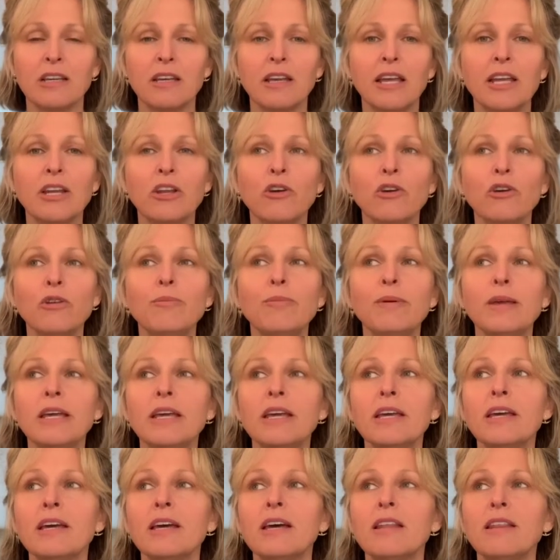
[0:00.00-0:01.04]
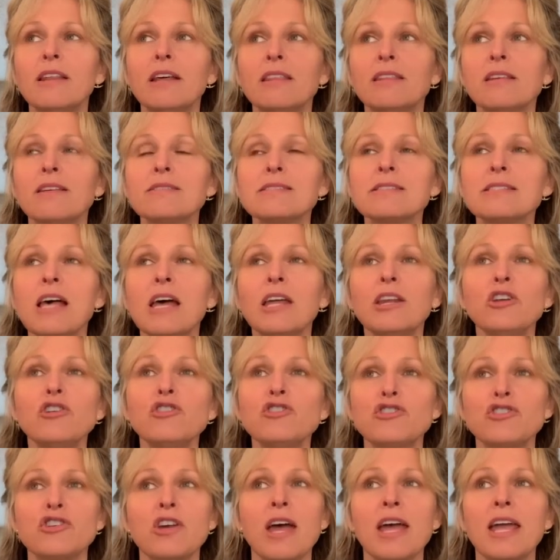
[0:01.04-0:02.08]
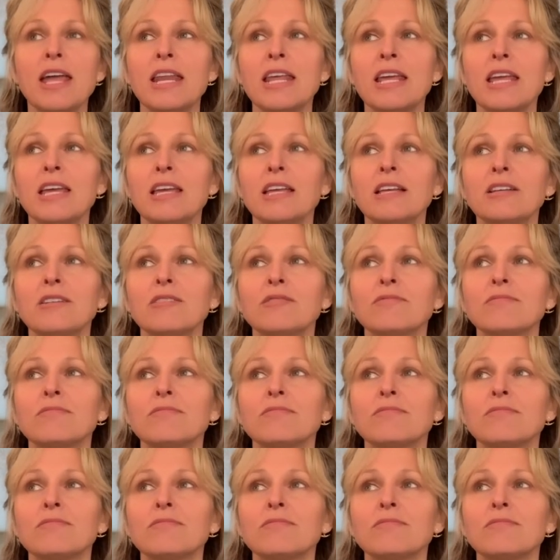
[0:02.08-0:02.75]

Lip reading: It could be that the sun is shining,